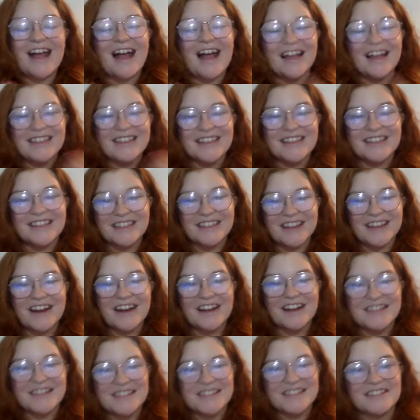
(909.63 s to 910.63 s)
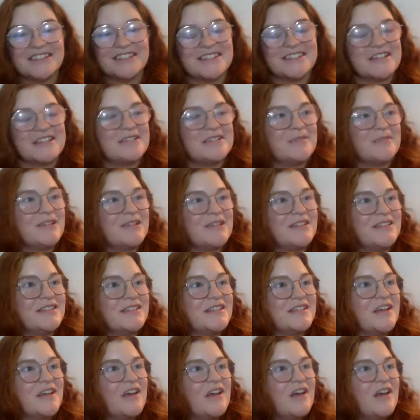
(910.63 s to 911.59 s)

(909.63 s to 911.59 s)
I think that ideal assessments